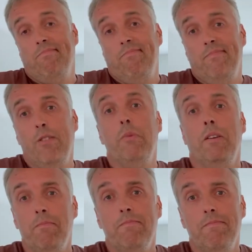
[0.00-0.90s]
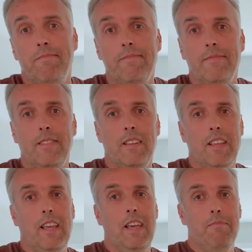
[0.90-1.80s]
For me,
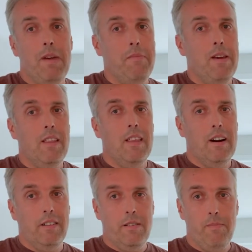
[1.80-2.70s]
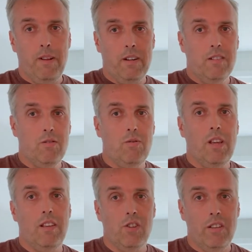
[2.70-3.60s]
and maybe there are some players who
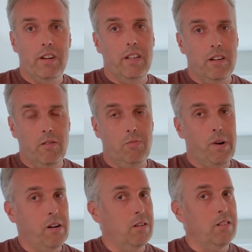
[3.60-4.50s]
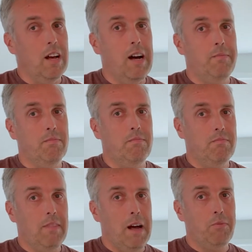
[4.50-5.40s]
can generate their own powers.
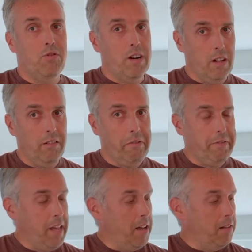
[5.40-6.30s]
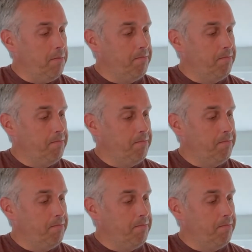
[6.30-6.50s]
I'm struggling with that.